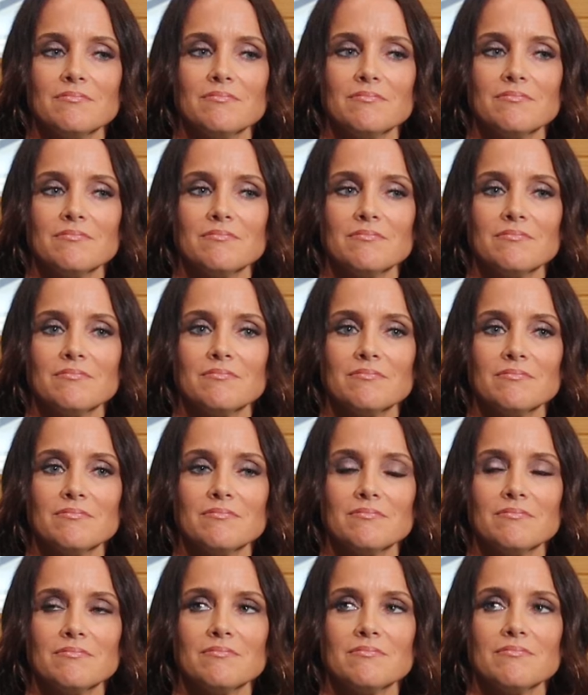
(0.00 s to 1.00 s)

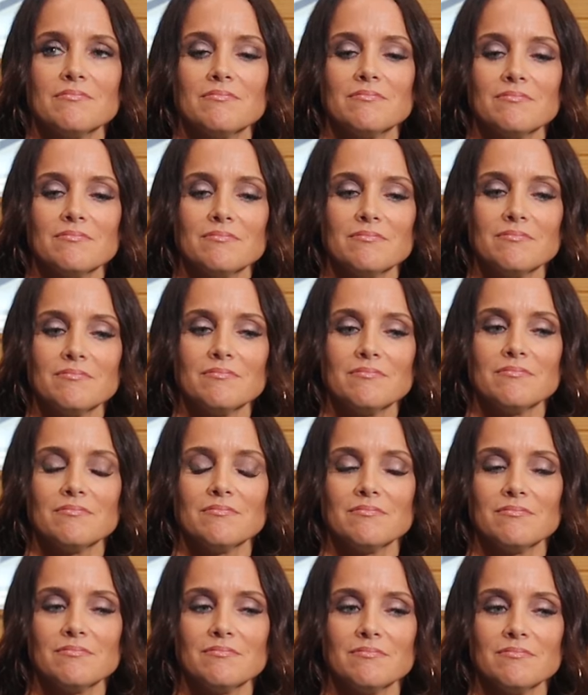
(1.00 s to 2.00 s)

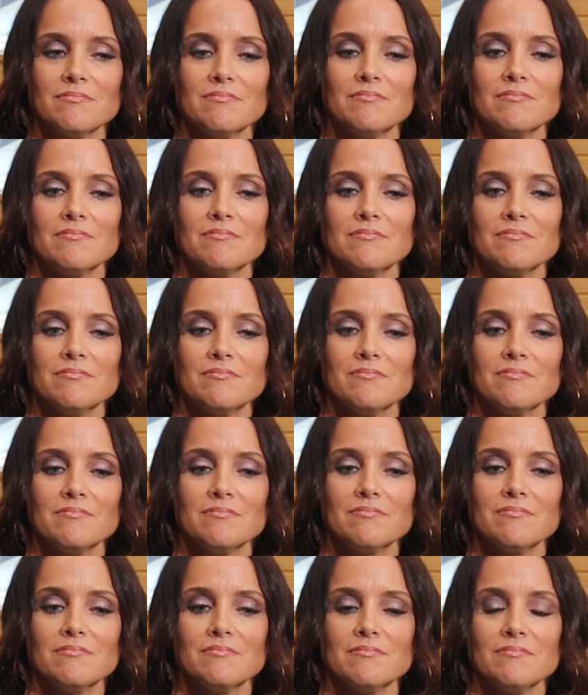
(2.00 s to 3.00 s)

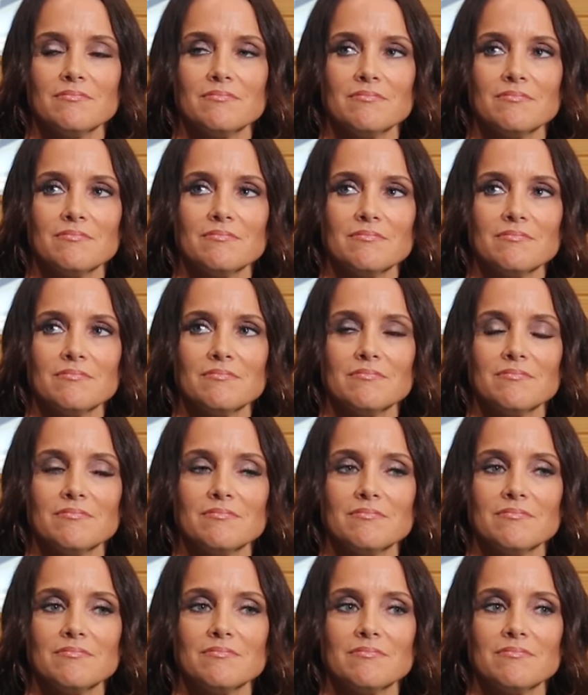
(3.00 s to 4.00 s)

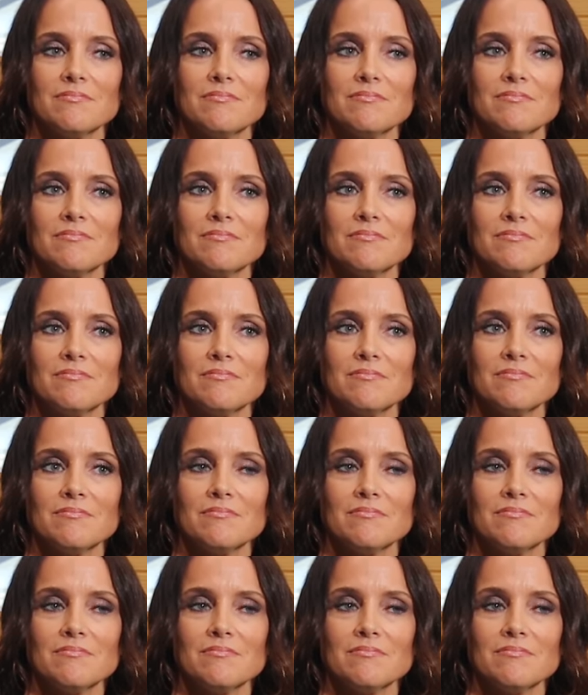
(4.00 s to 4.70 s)
This person isn't speaking.